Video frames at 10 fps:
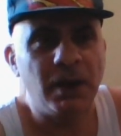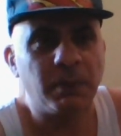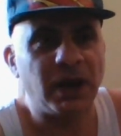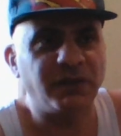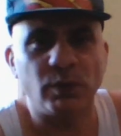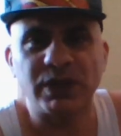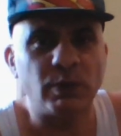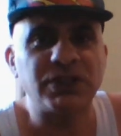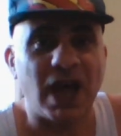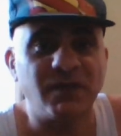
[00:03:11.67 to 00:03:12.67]
but I thought there
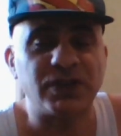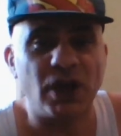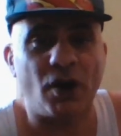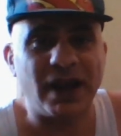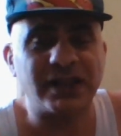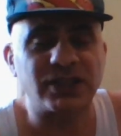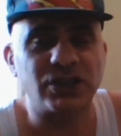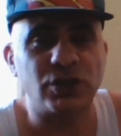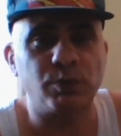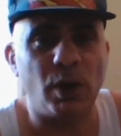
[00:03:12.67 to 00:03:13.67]
was other
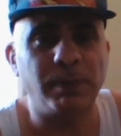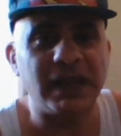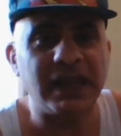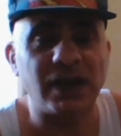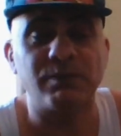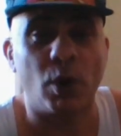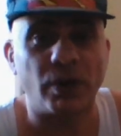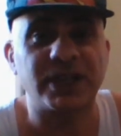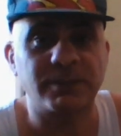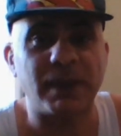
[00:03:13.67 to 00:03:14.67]
directors who probably had
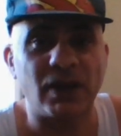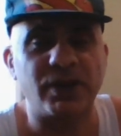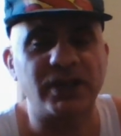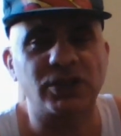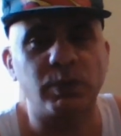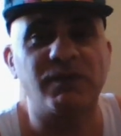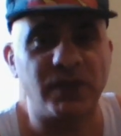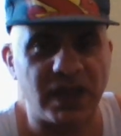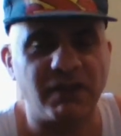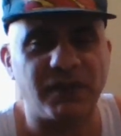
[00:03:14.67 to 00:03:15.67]
more experience with
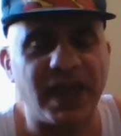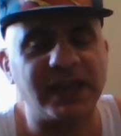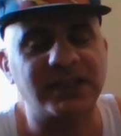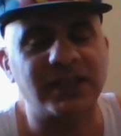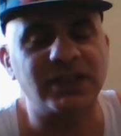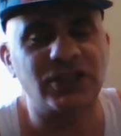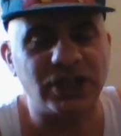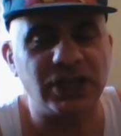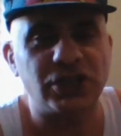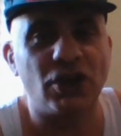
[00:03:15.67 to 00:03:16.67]
VFX and
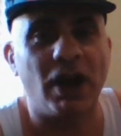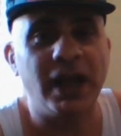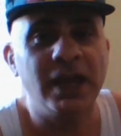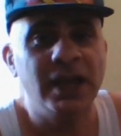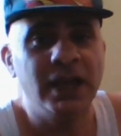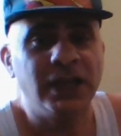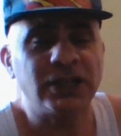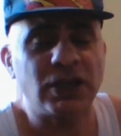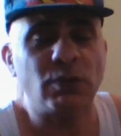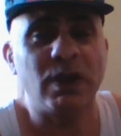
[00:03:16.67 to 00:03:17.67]
CGI.
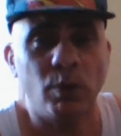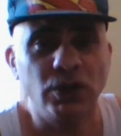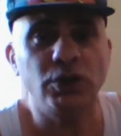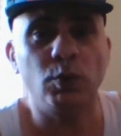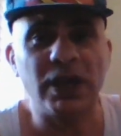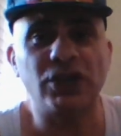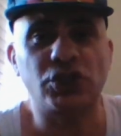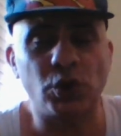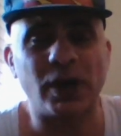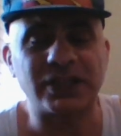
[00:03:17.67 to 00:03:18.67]
So it was a weird
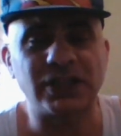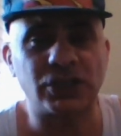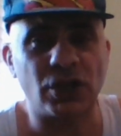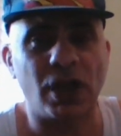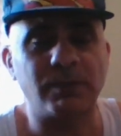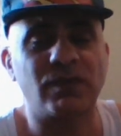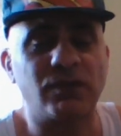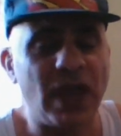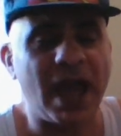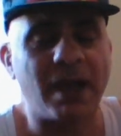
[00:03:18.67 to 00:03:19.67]
choice in terms
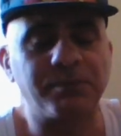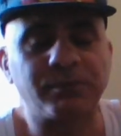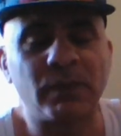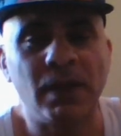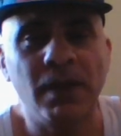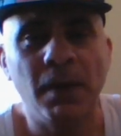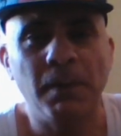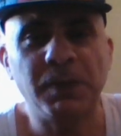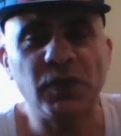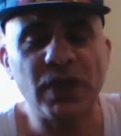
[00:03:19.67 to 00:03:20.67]
of that.
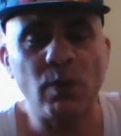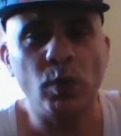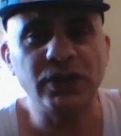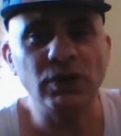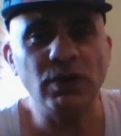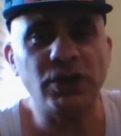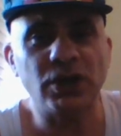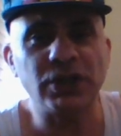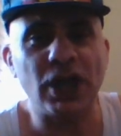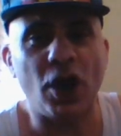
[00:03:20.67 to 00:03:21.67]
But then when you look at the